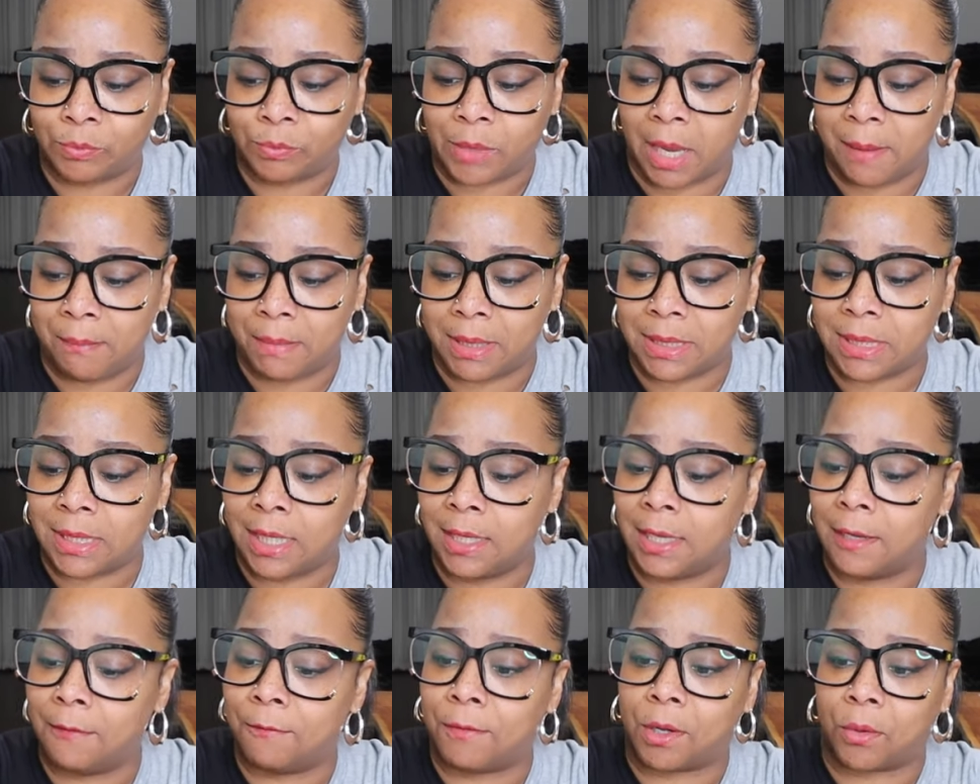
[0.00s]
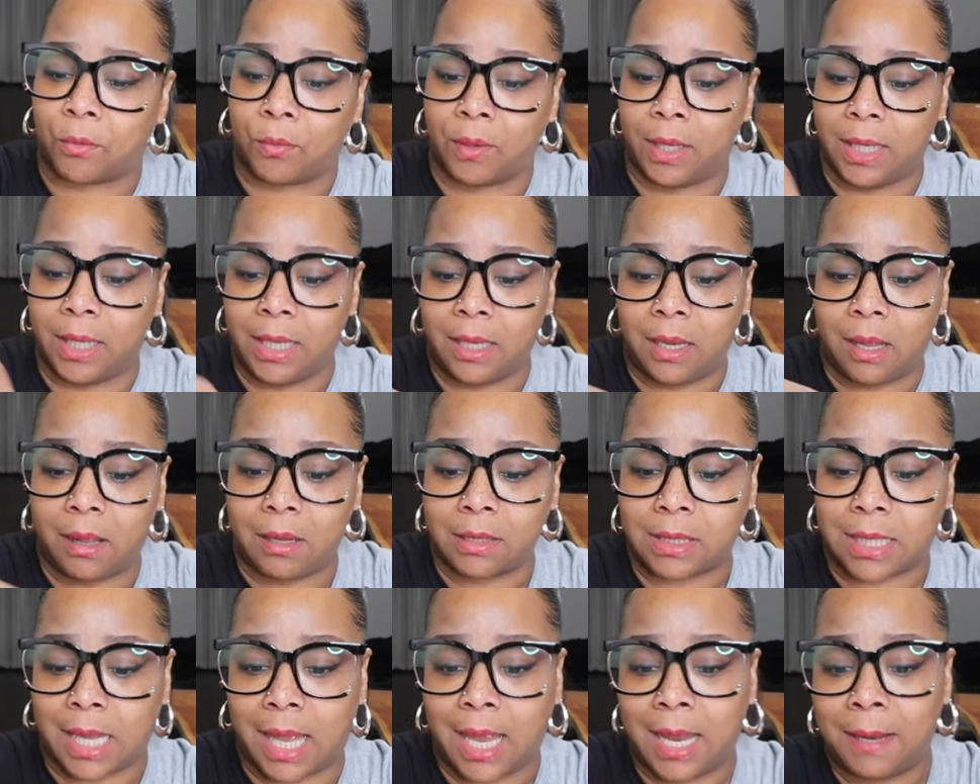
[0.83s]
They must cook it for a really
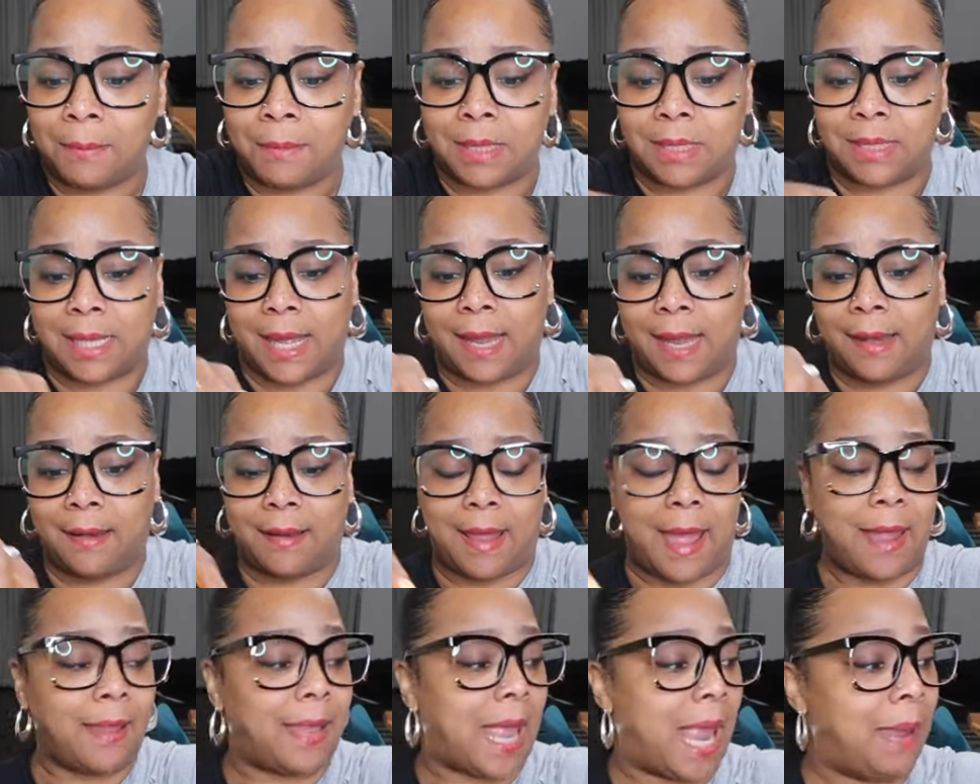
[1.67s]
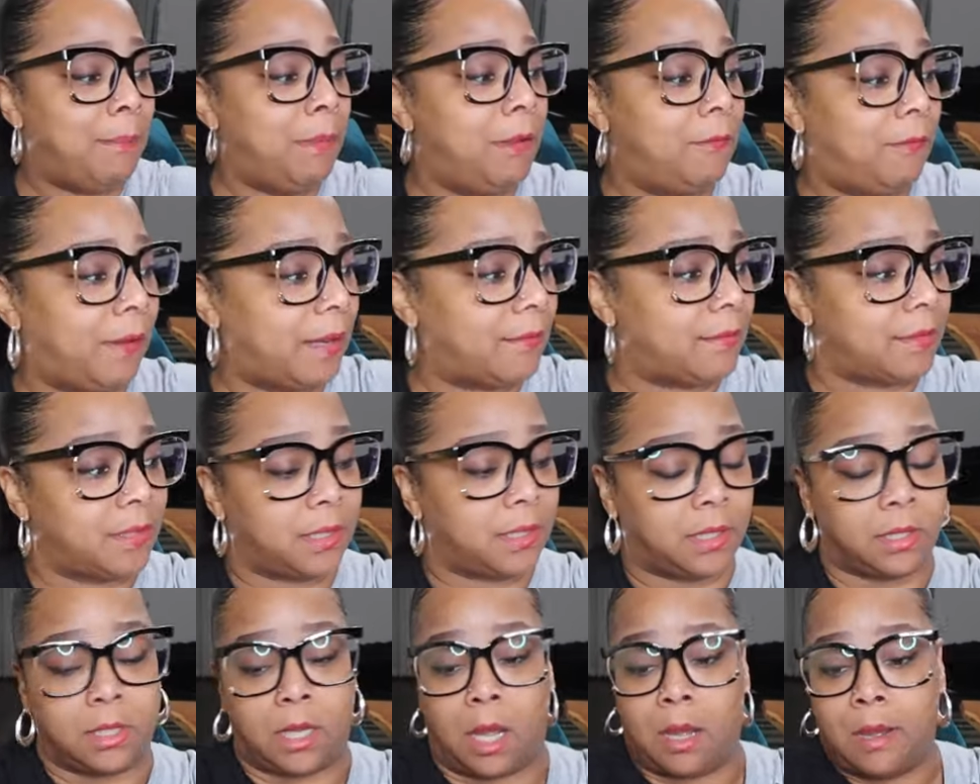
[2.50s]
long time because that, that gamey flavor
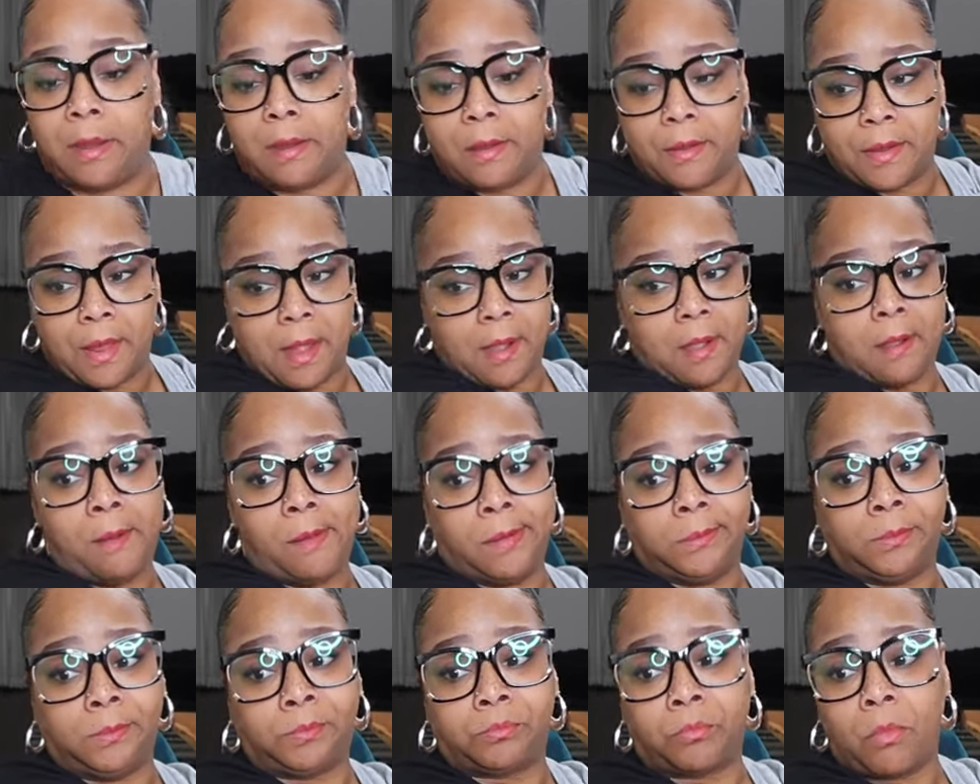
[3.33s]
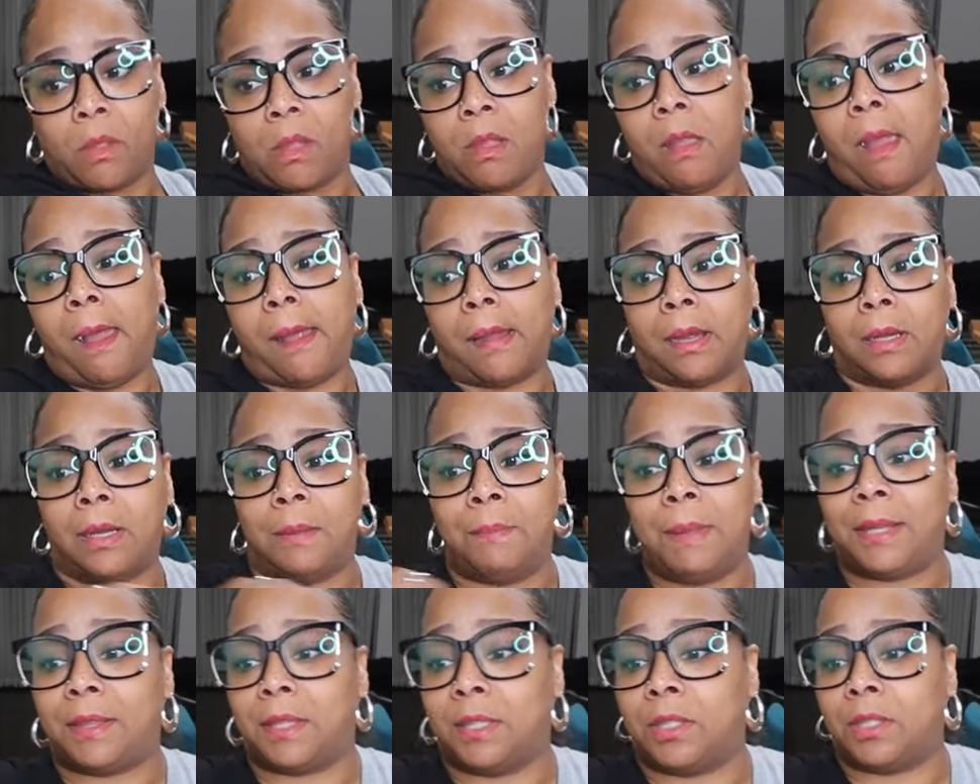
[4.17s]
is gone, y'all. Oh,
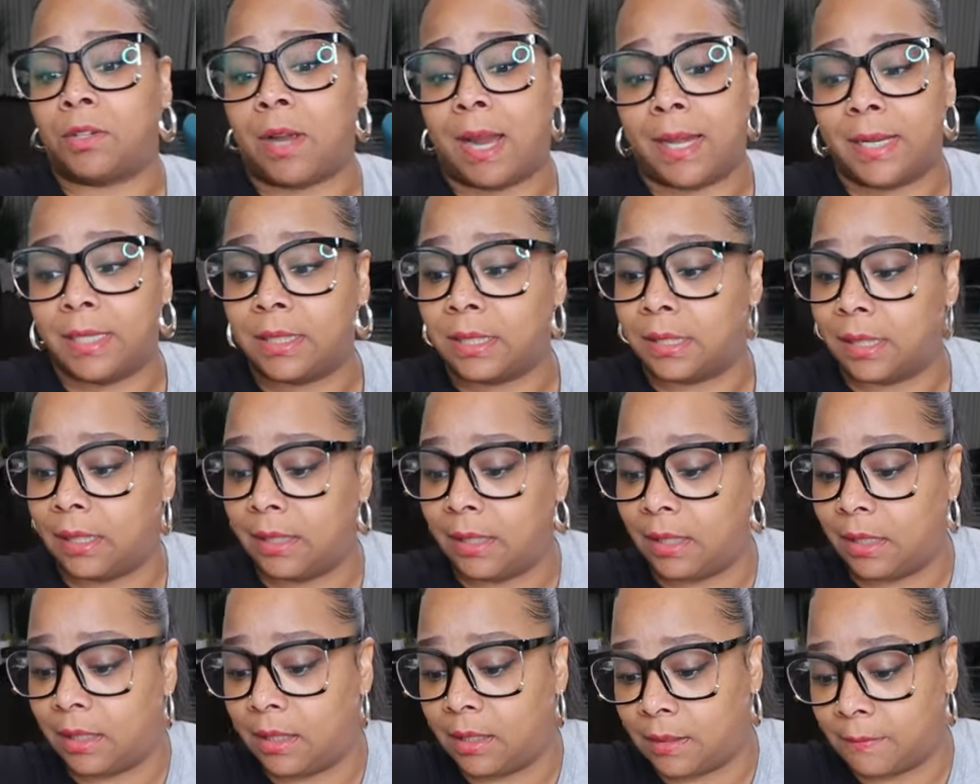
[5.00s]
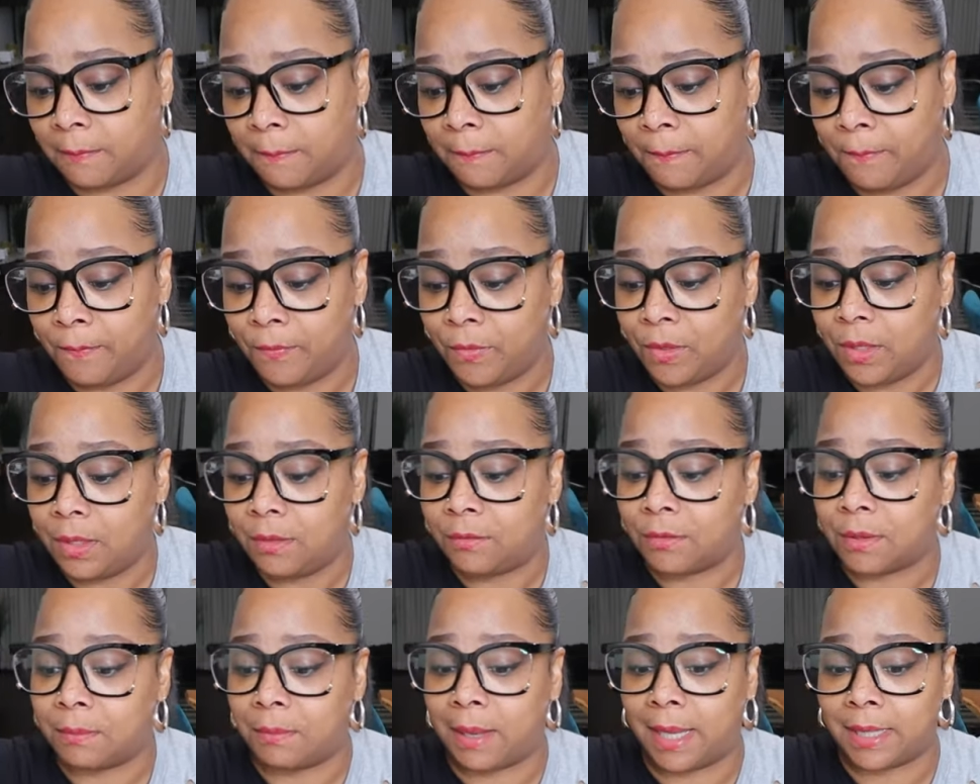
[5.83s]
I'm gonna have to try this again
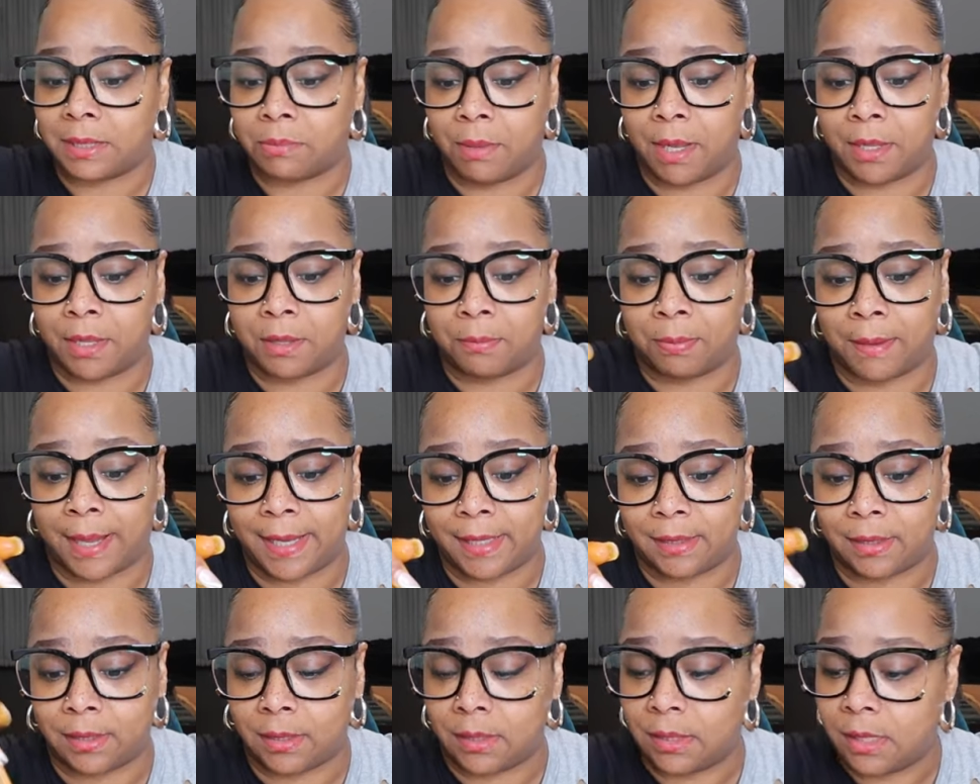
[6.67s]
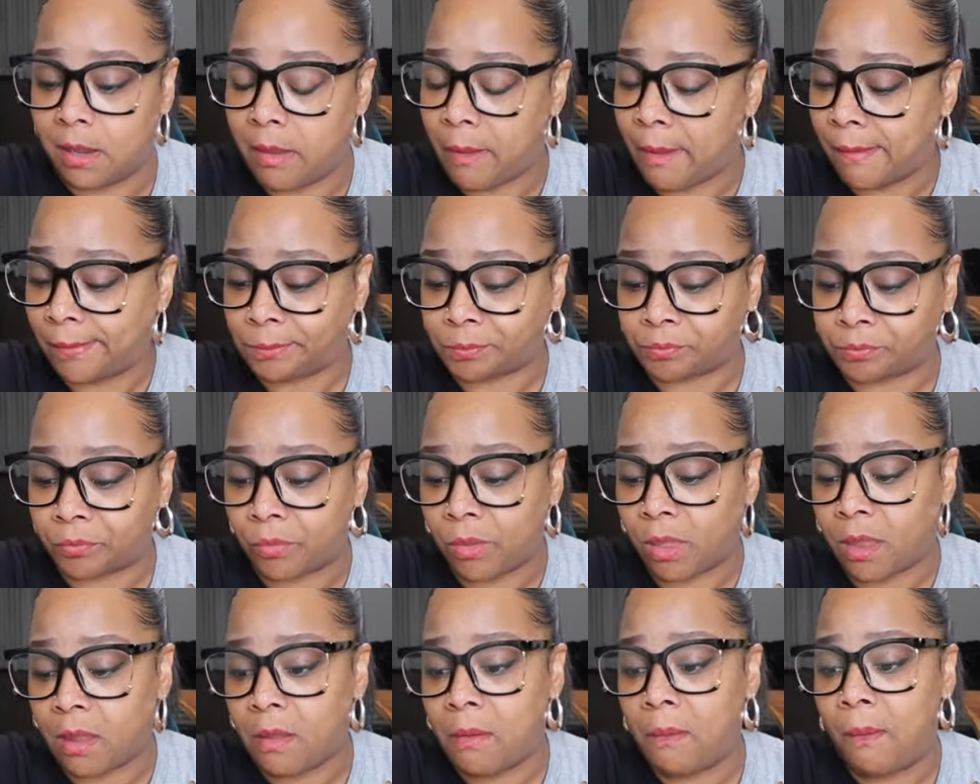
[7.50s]
from like some other places.
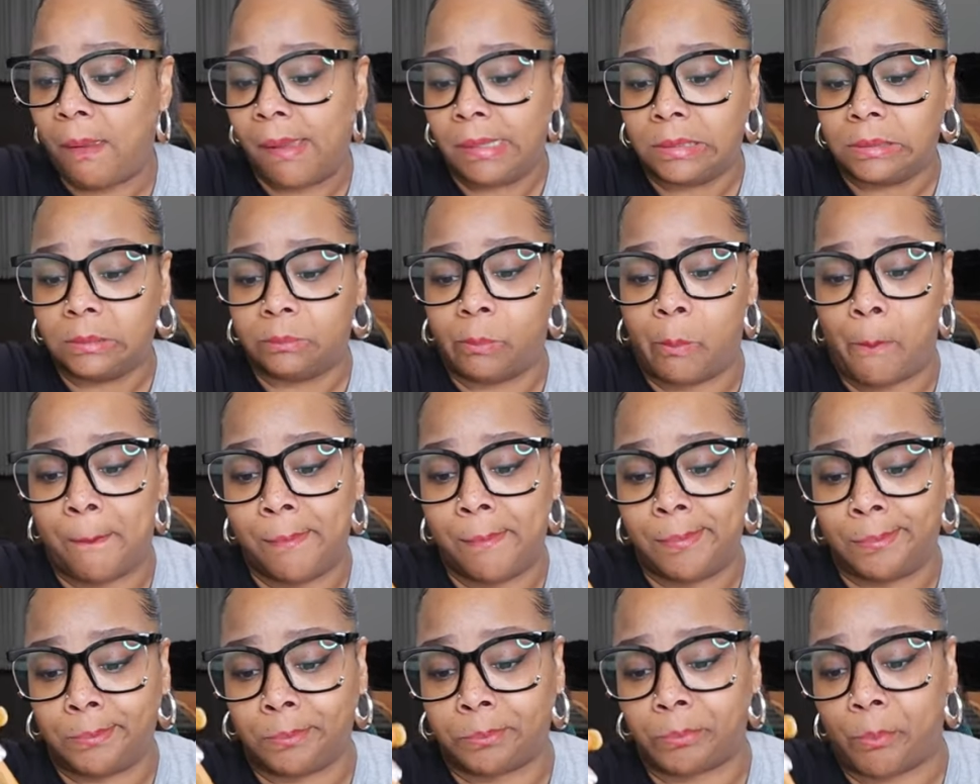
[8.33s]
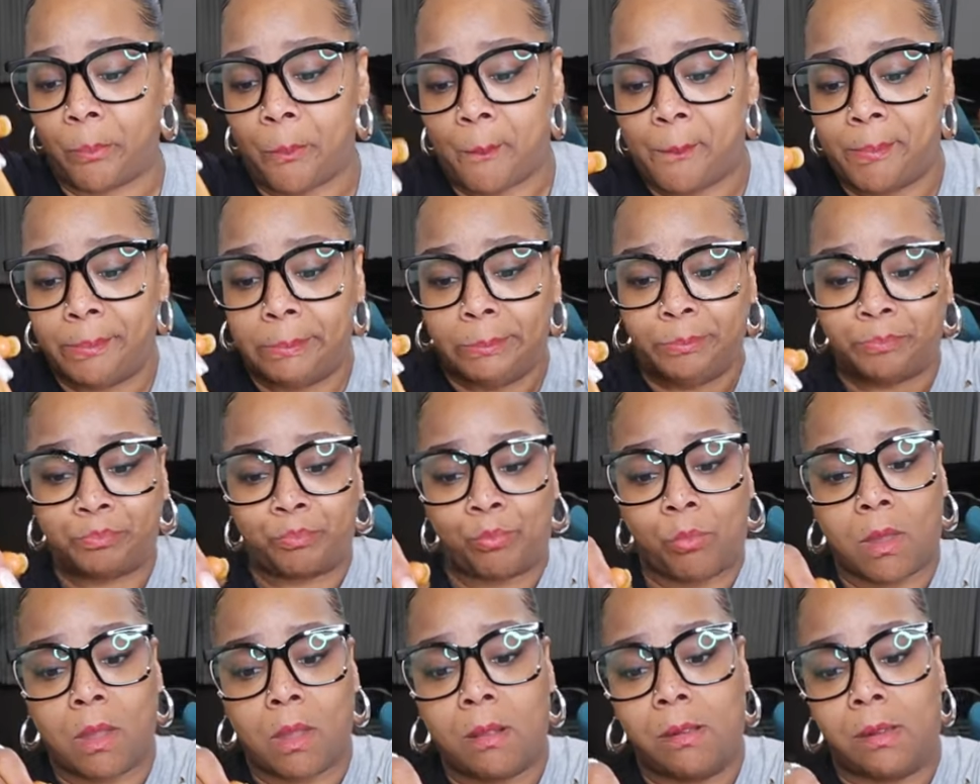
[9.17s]
Mmm.
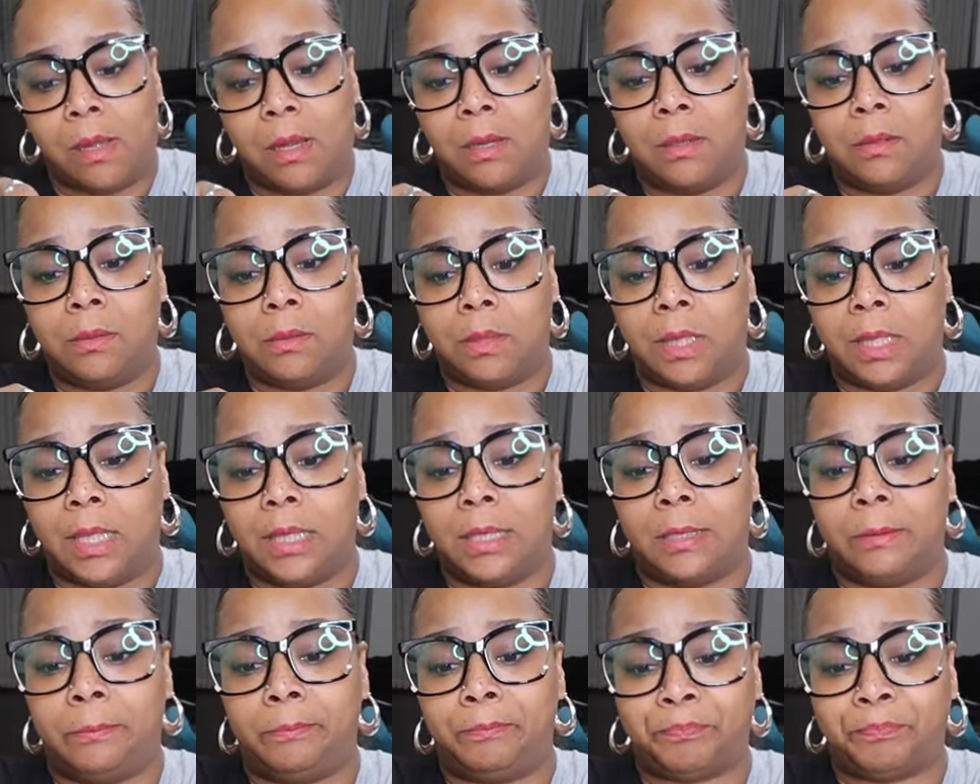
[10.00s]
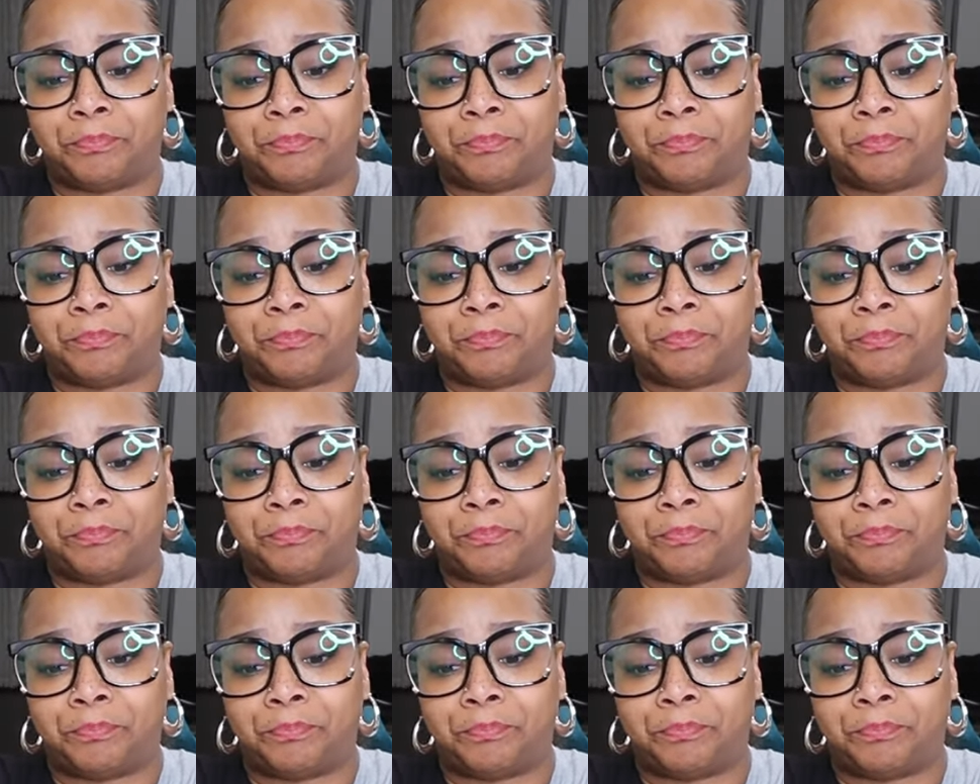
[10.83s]
Oh, yeah.